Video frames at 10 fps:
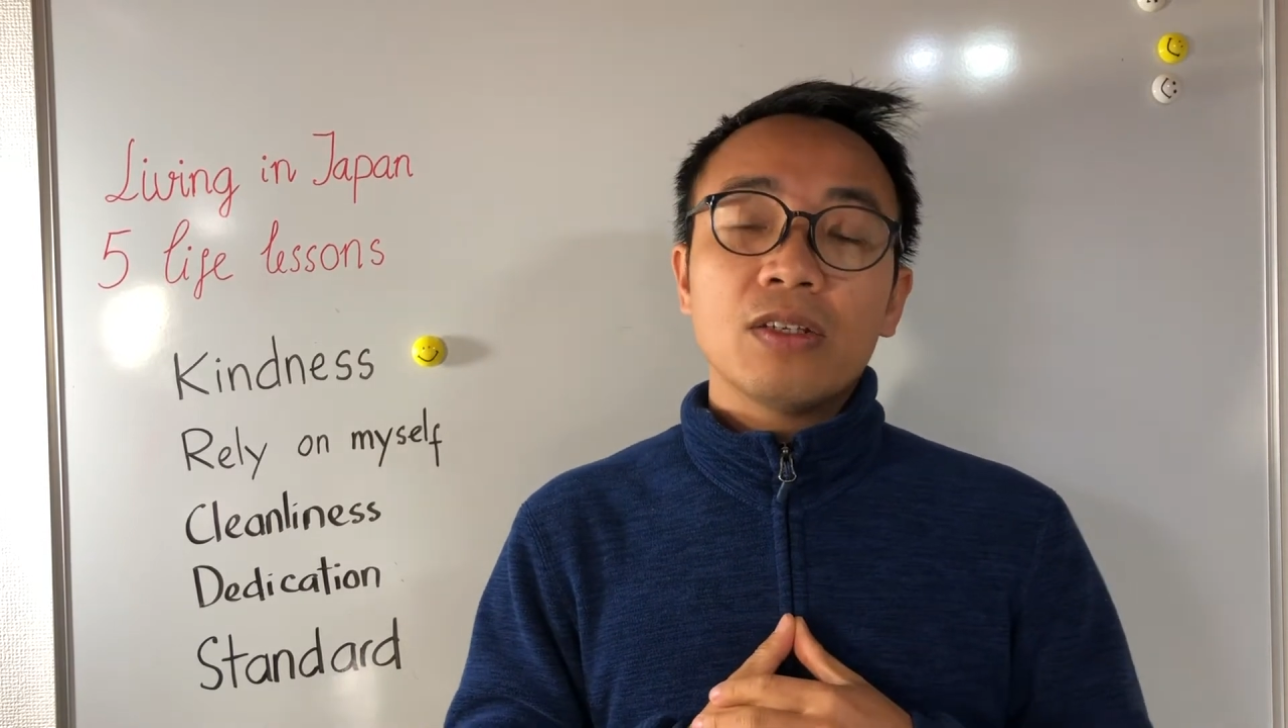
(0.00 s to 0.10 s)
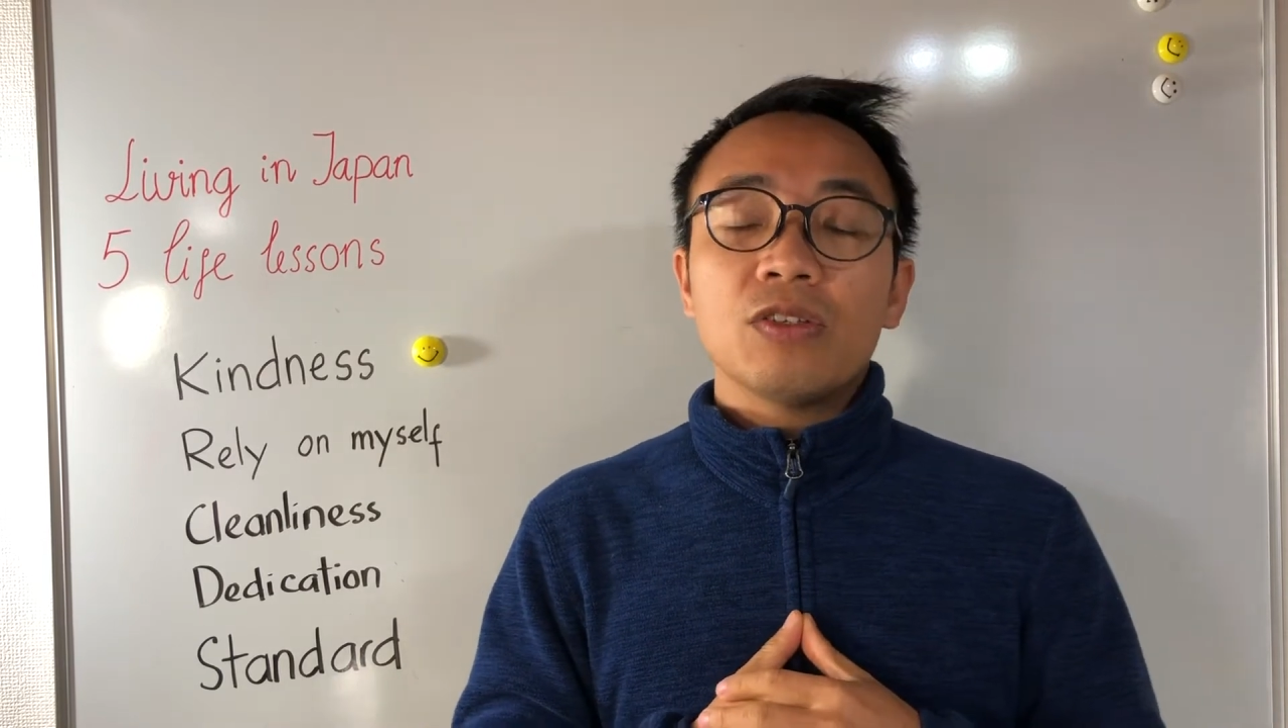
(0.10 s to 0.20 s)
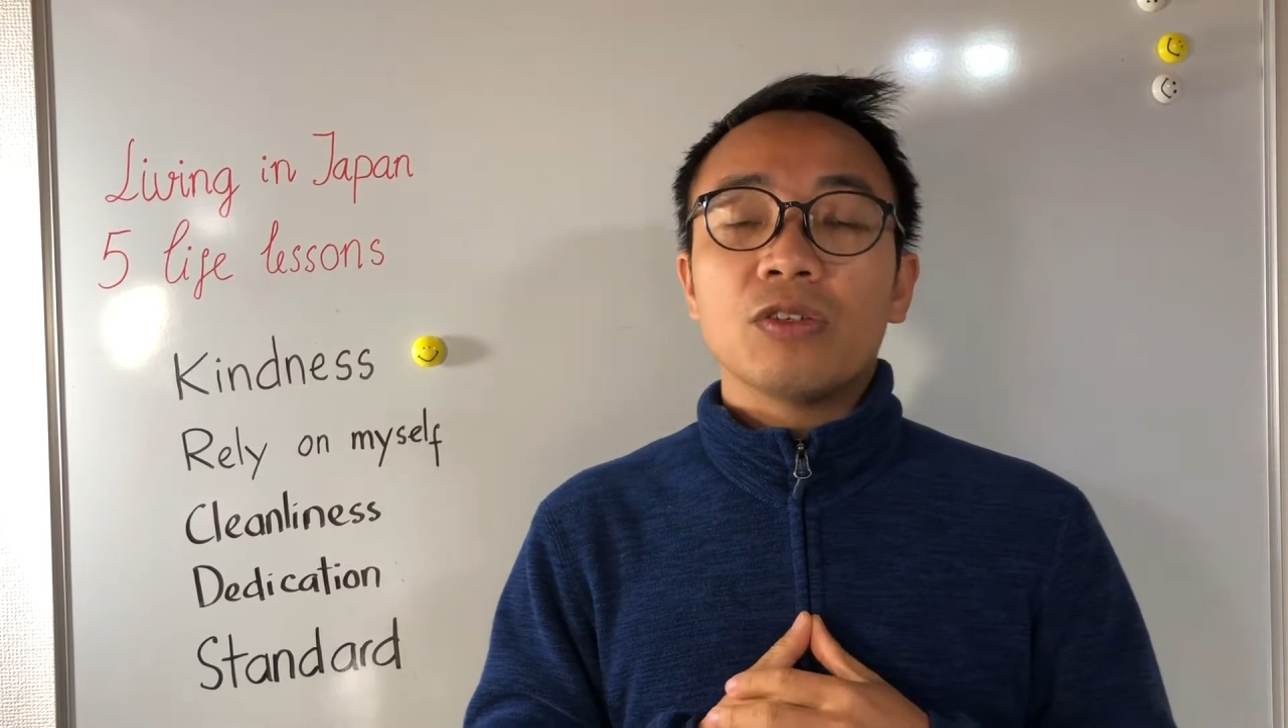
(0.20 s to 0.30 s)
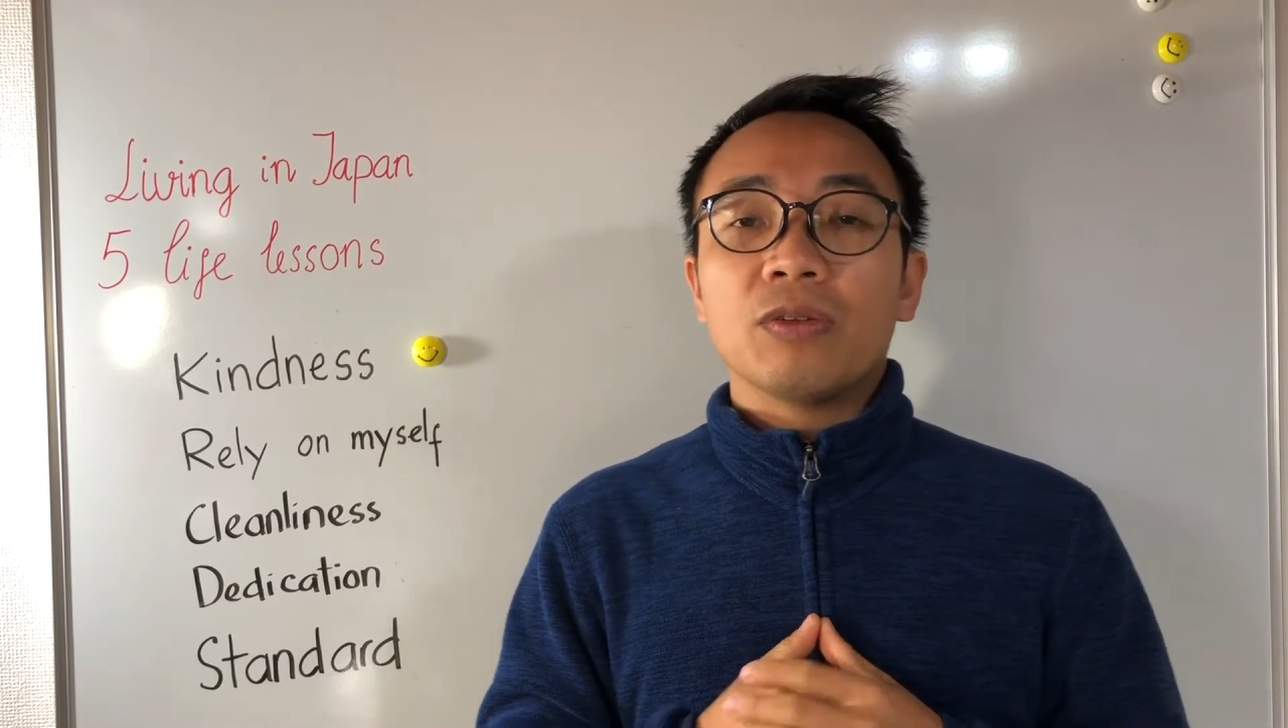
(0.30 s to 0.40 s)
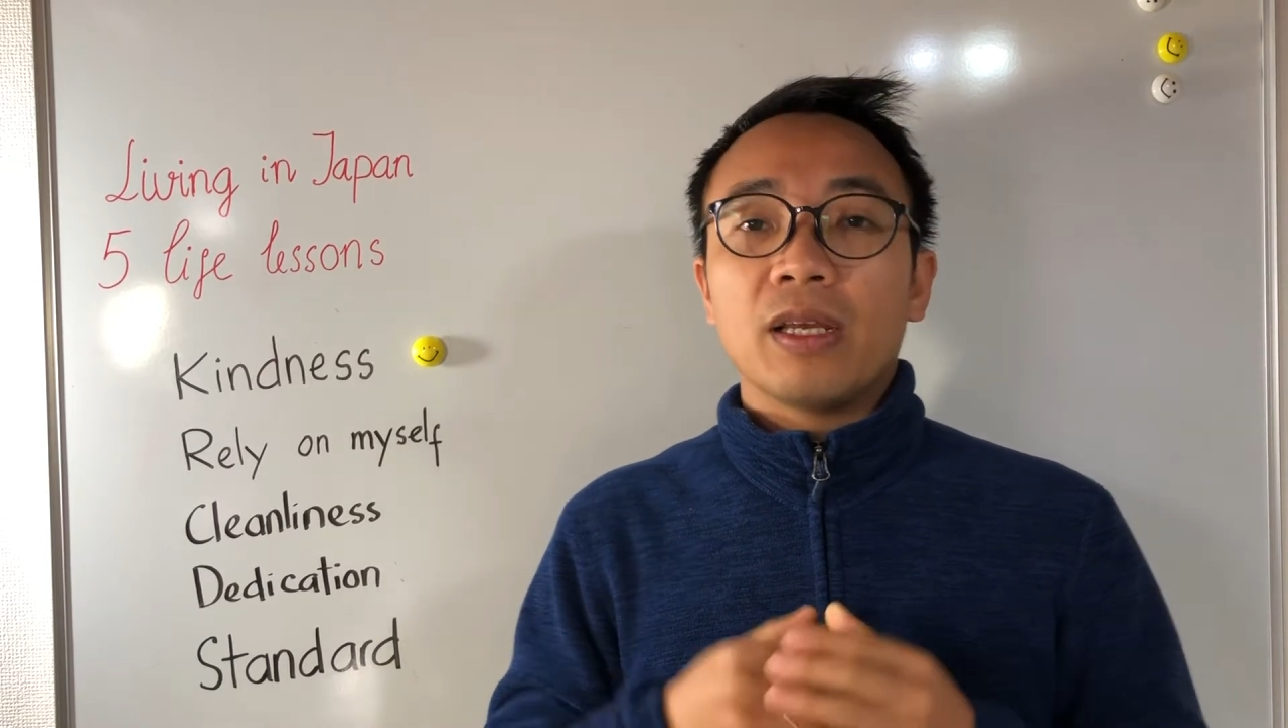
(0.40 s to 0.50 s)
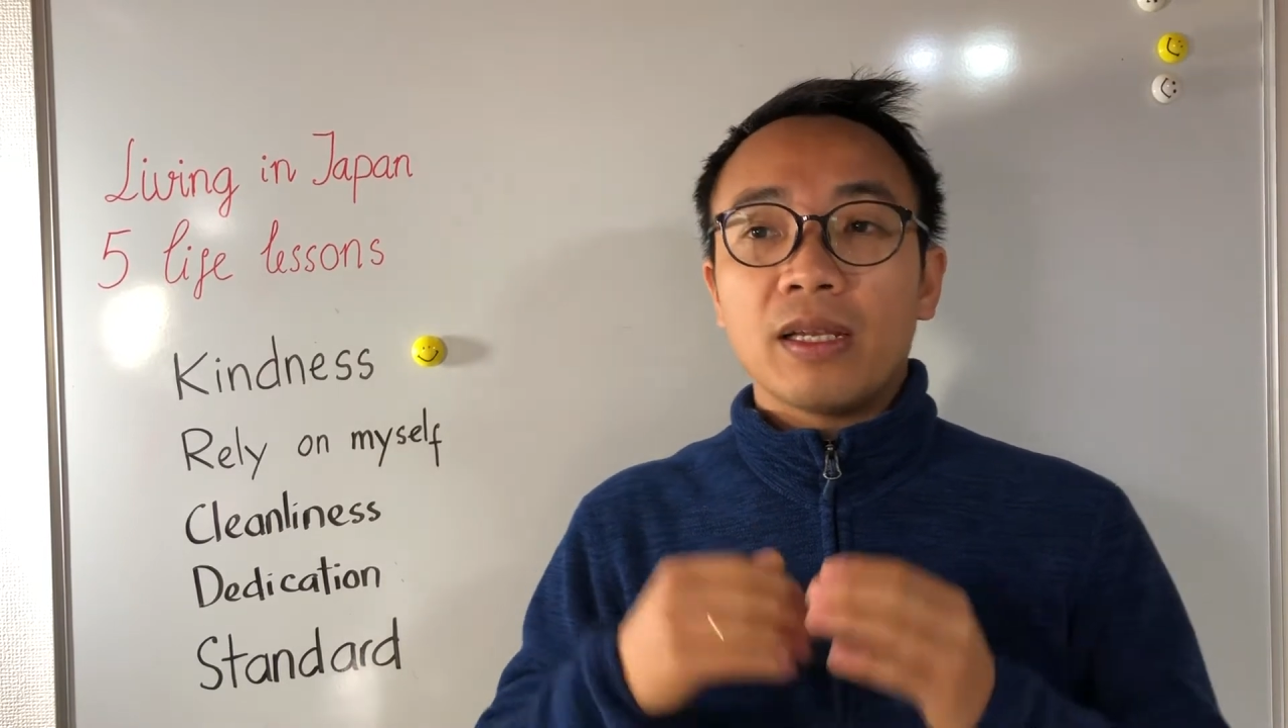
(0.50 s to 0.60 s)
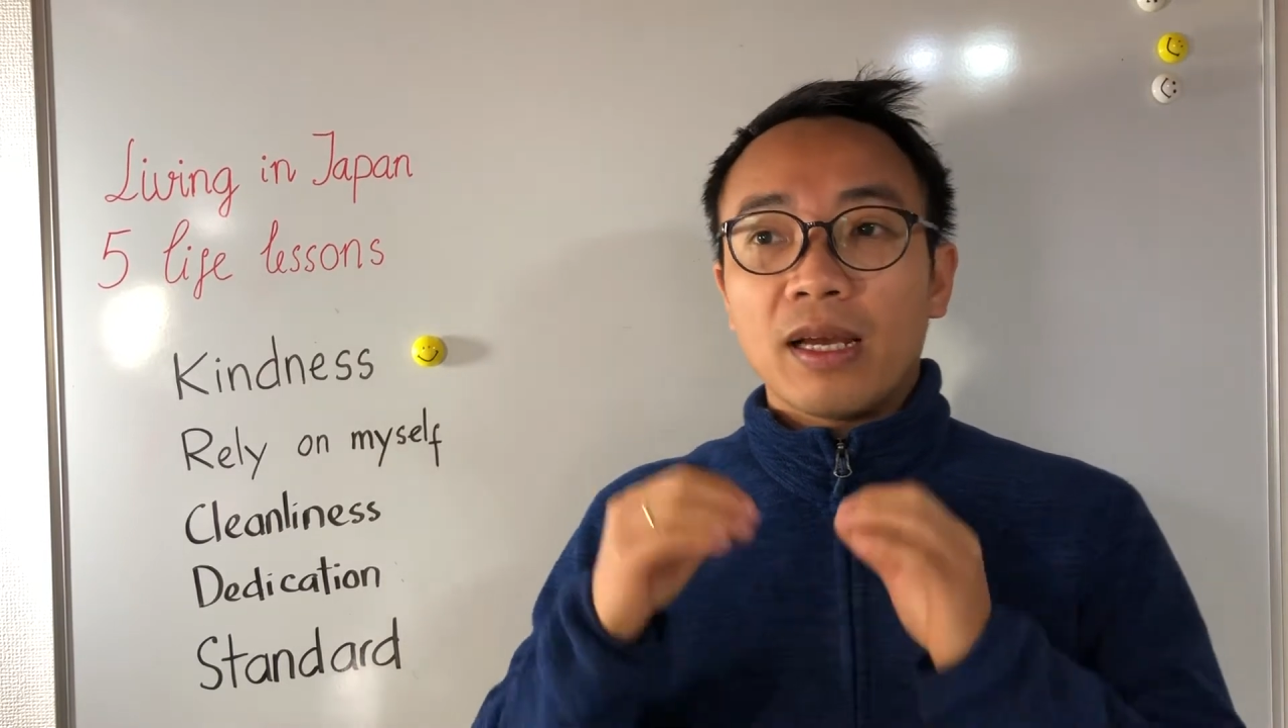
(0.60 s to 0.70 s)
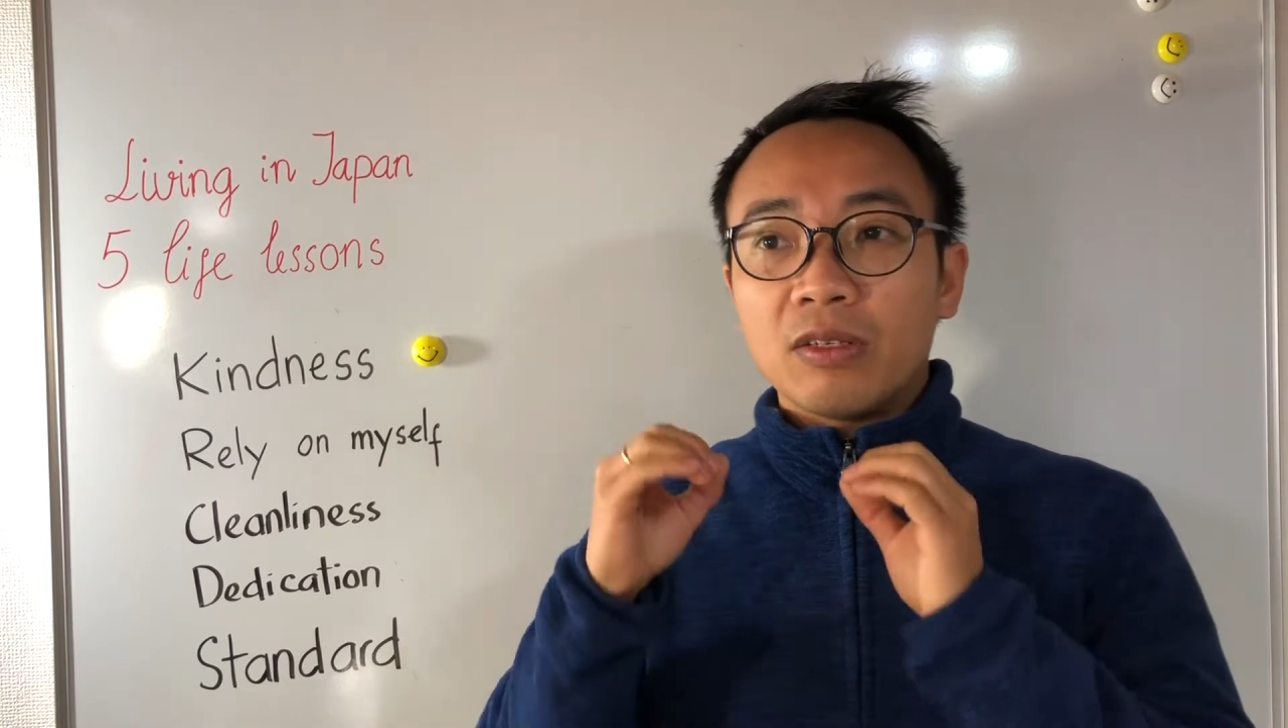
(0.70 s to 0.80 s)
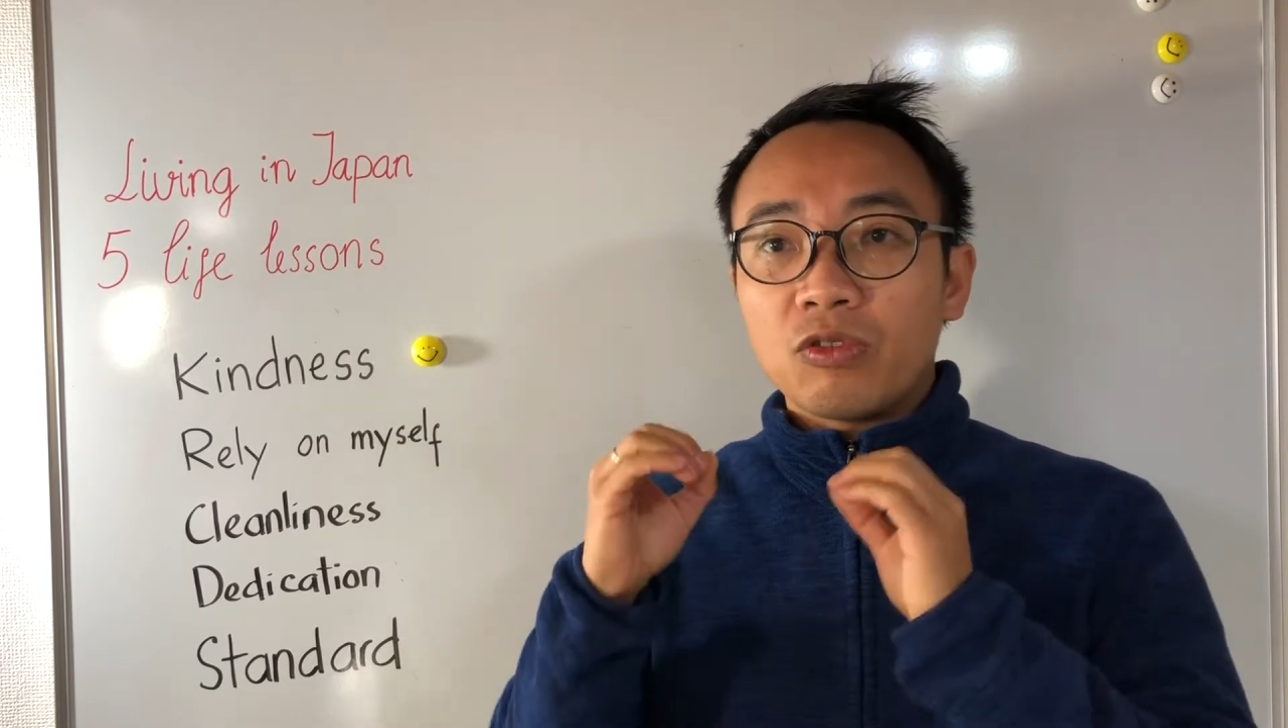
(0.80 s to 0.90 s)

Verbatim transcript: So then I